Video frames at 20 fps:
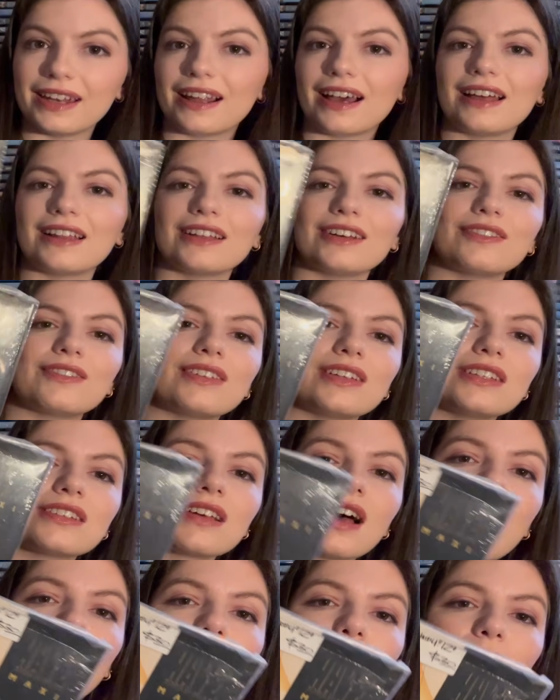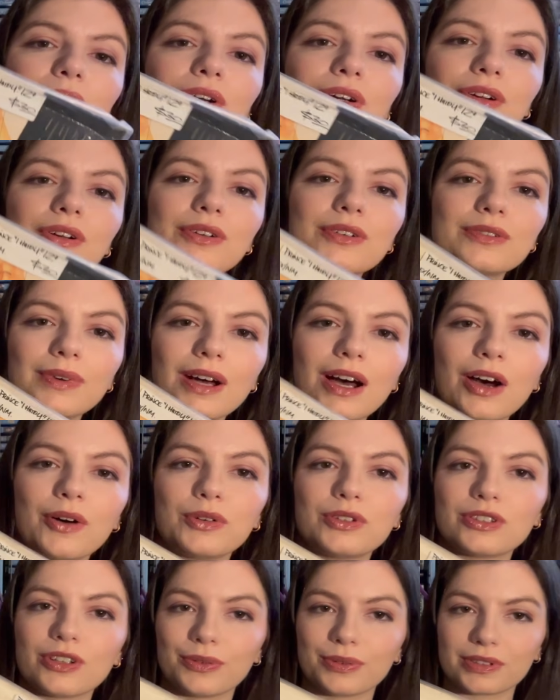I love this artwork. I
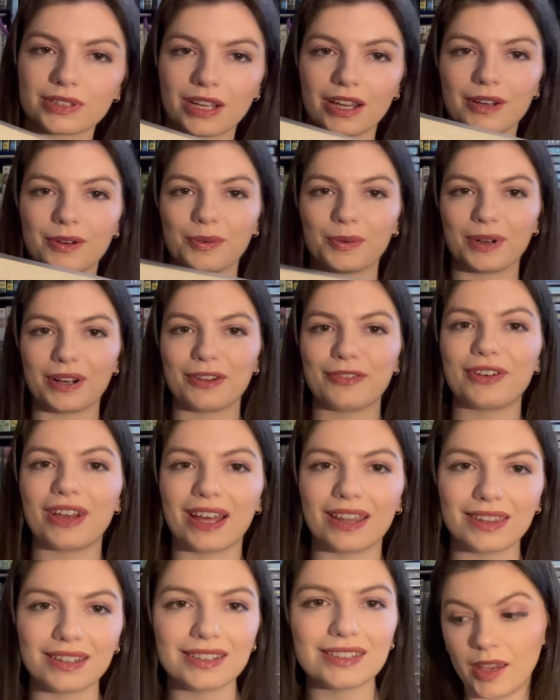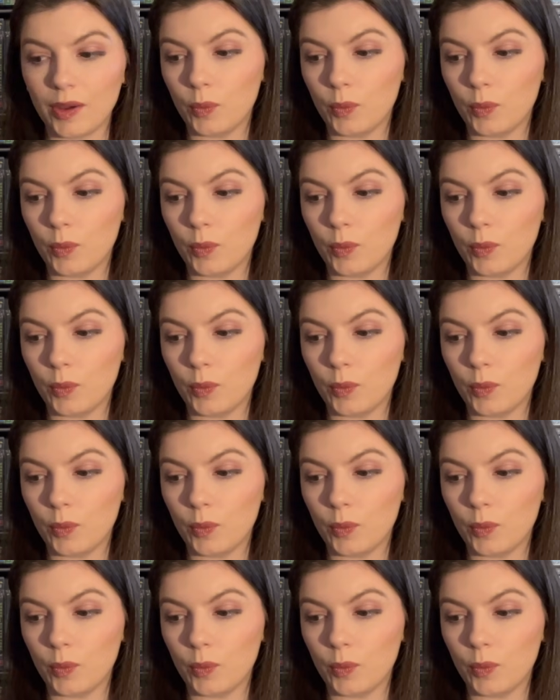was so excited when I found this.